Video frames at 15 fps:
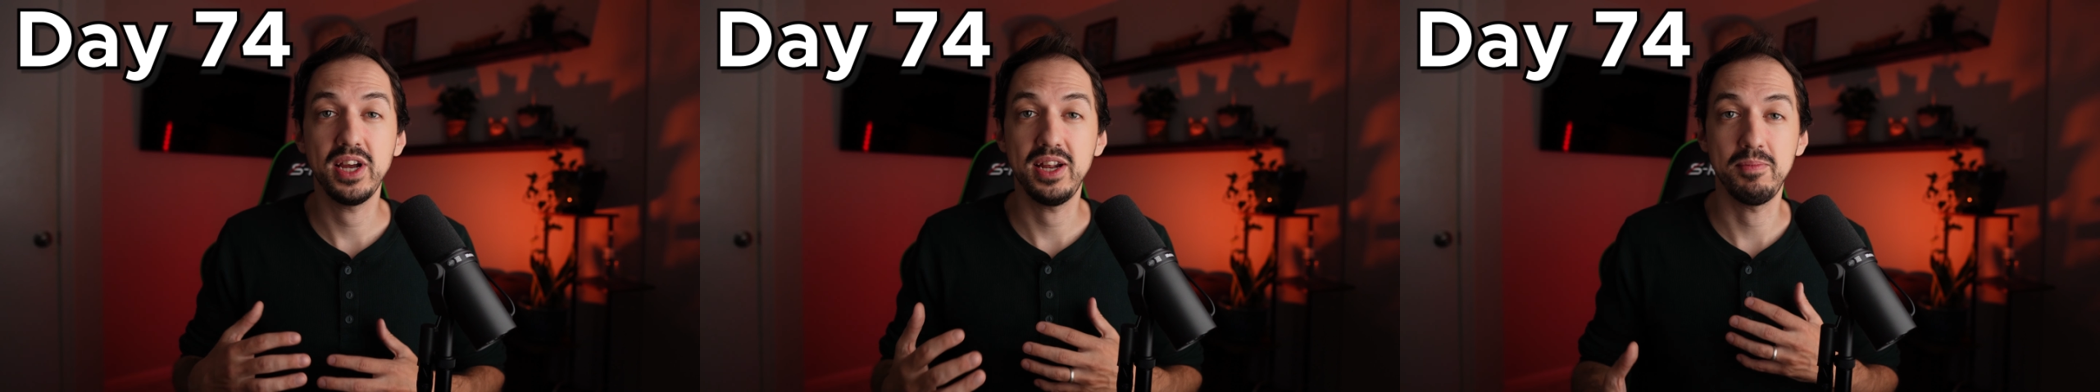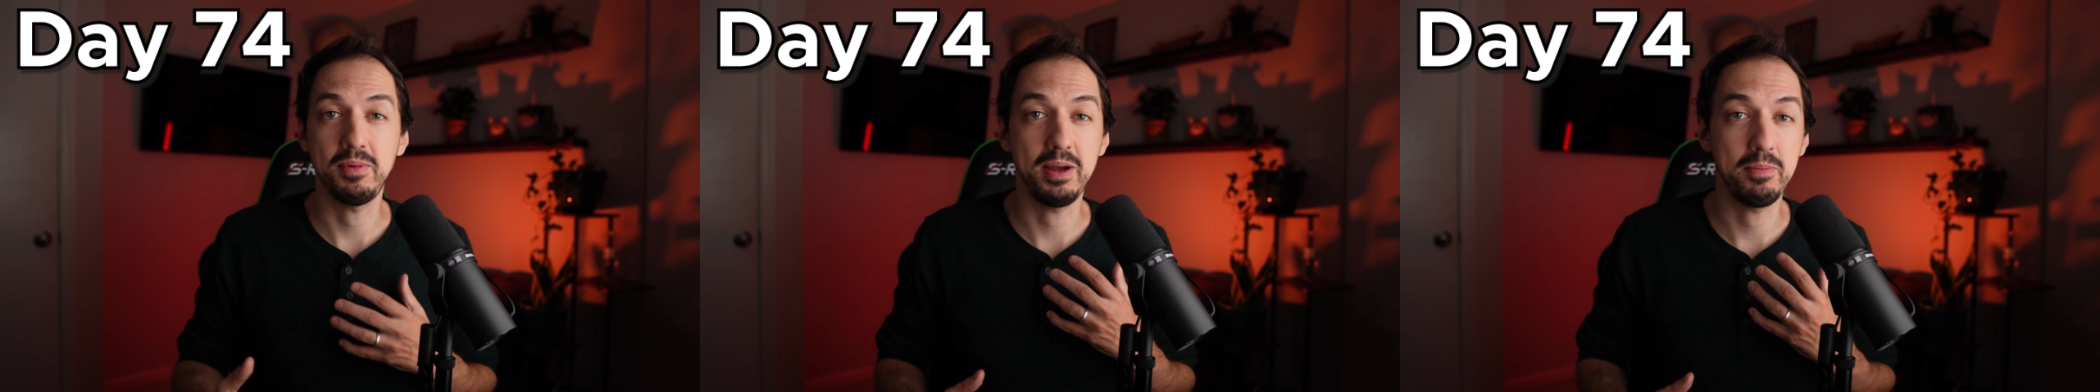
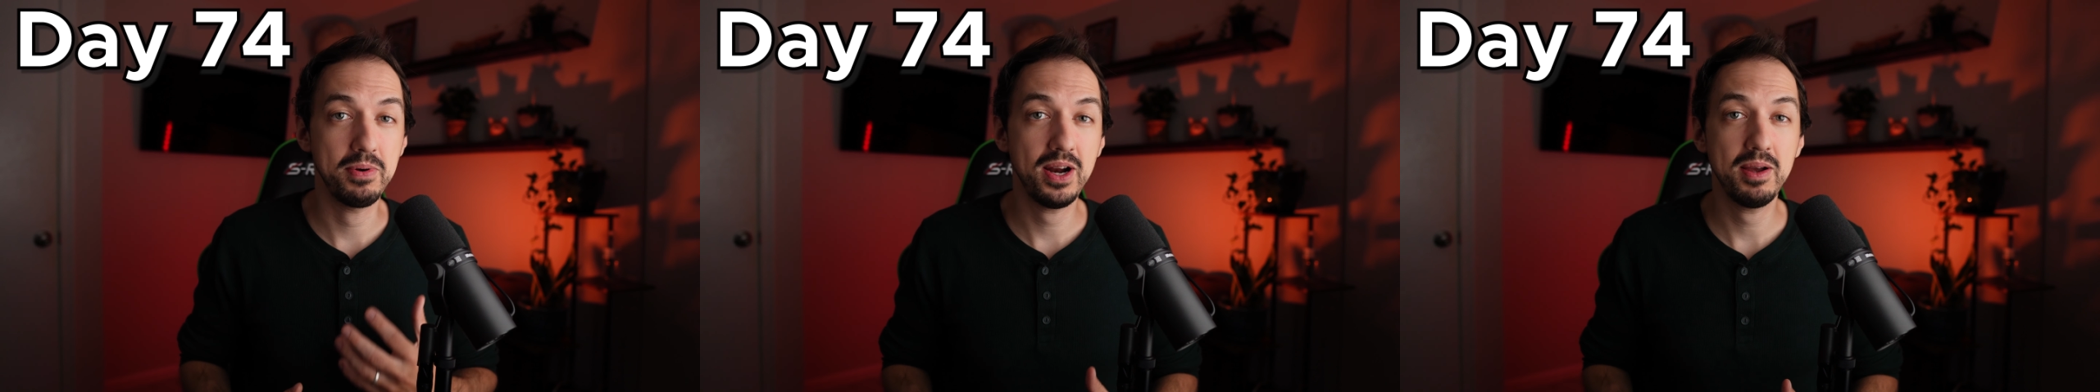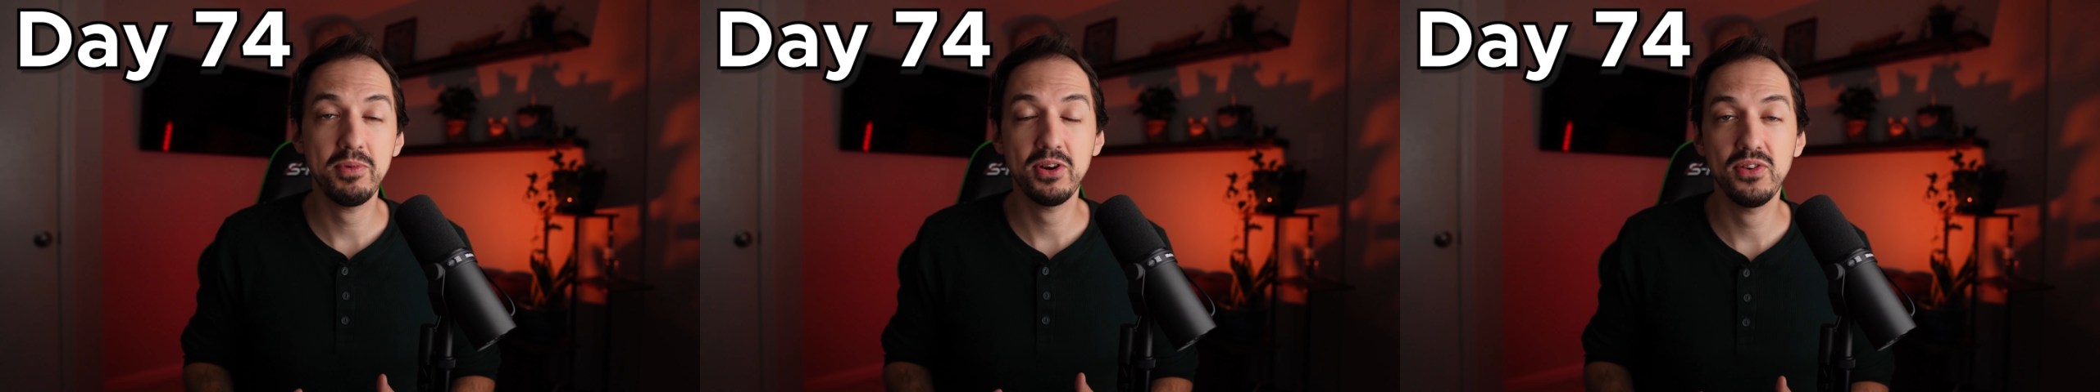and my
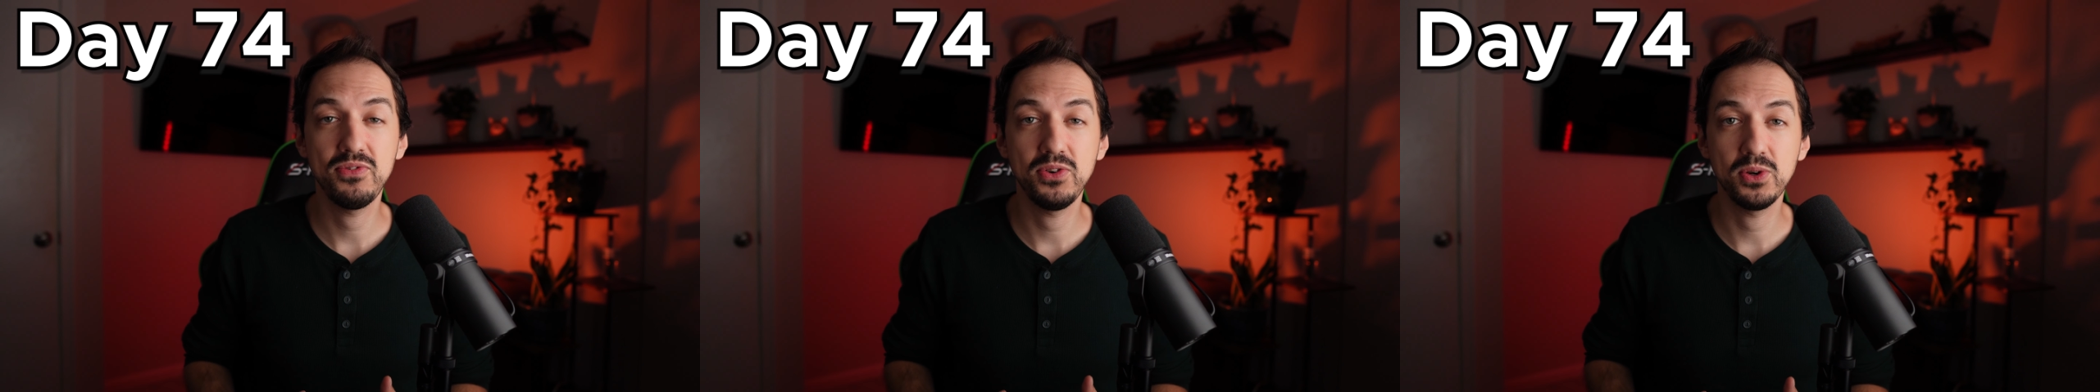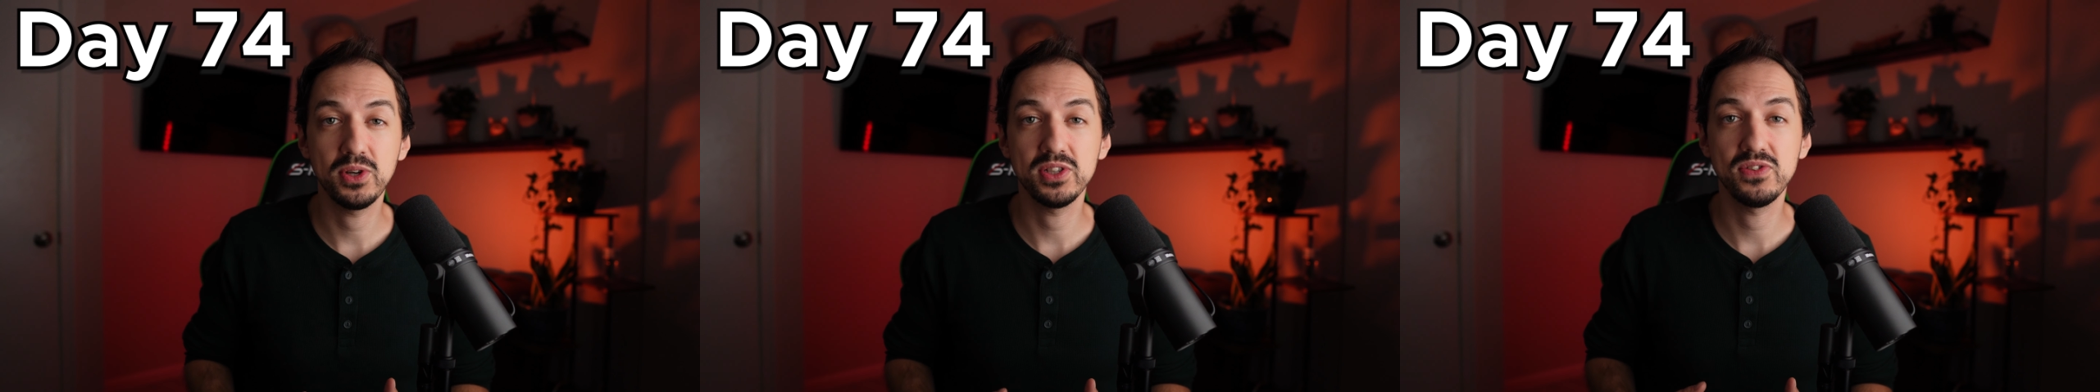primary
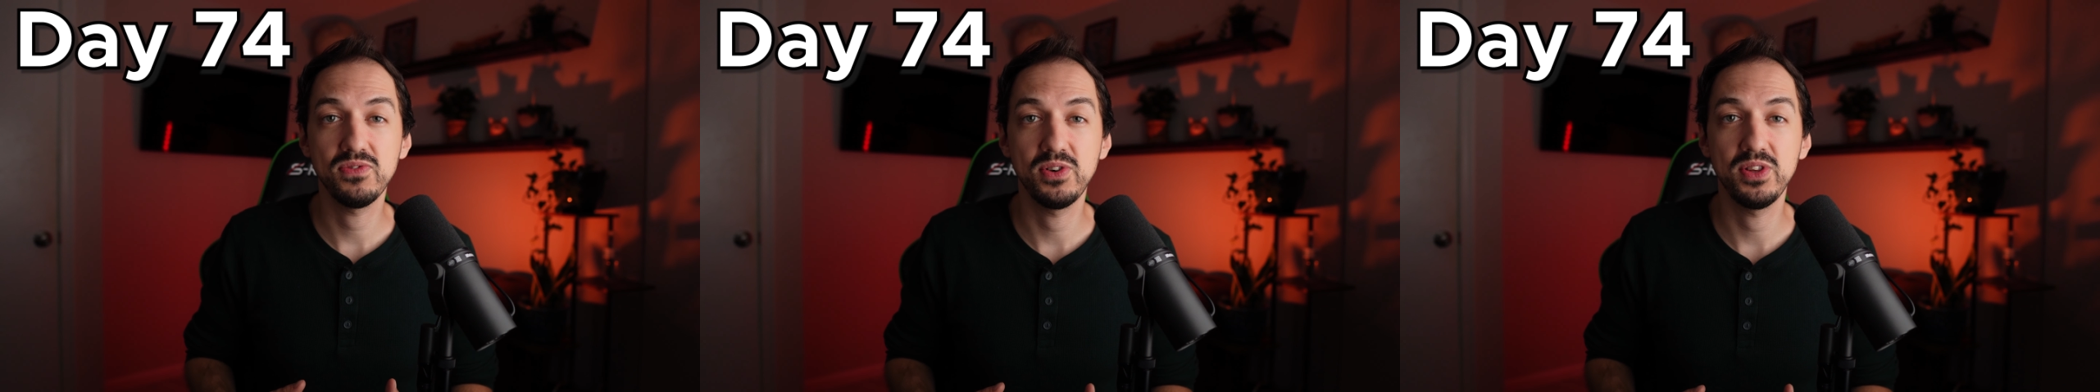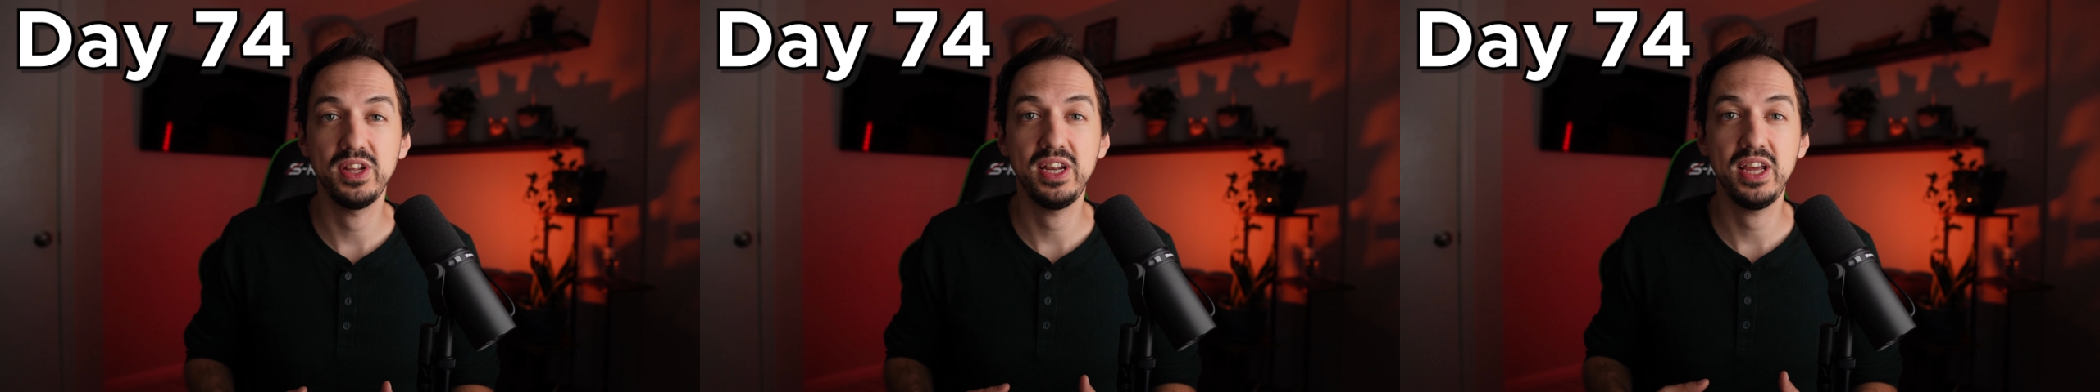focus
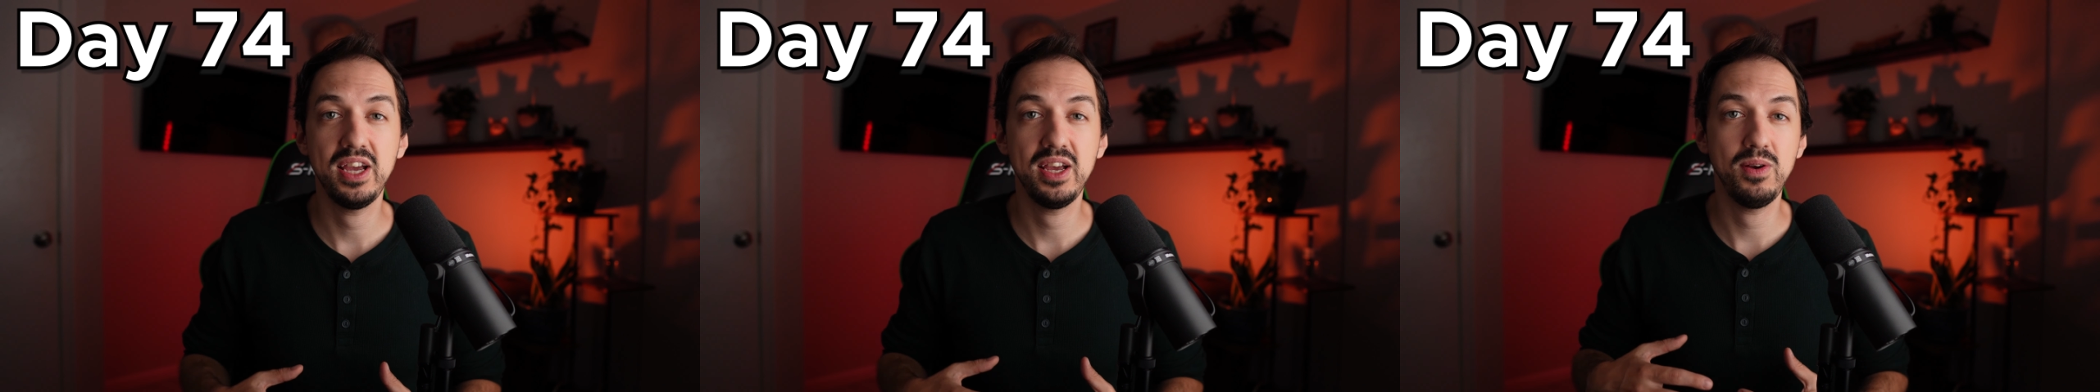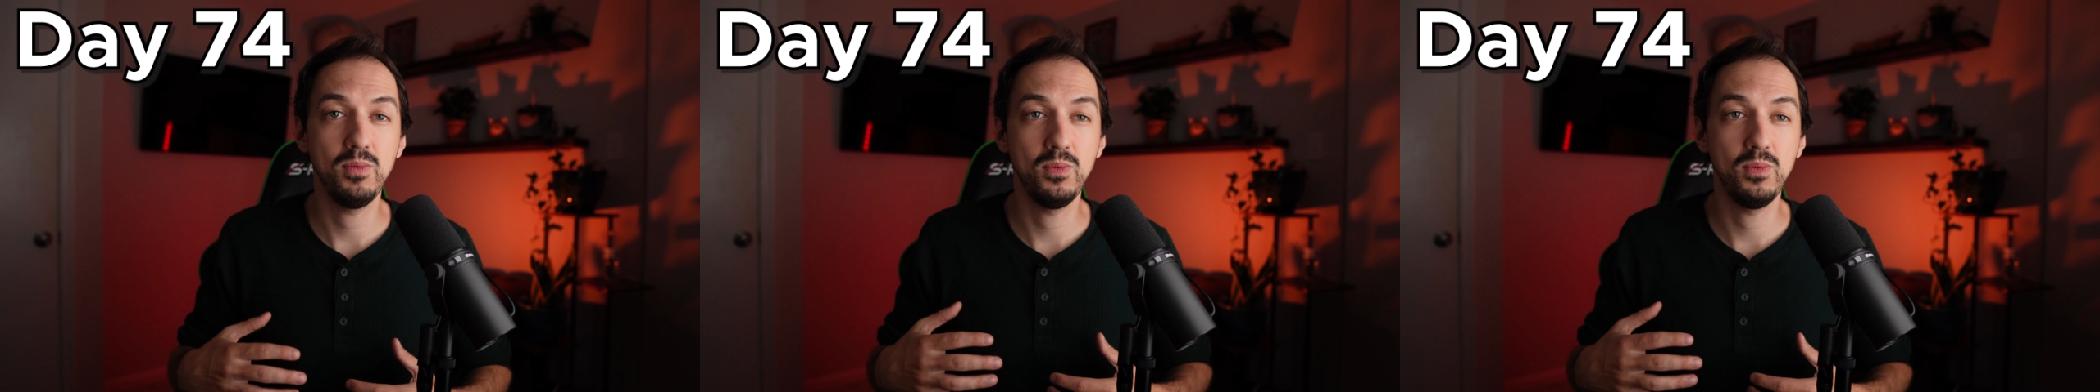for the day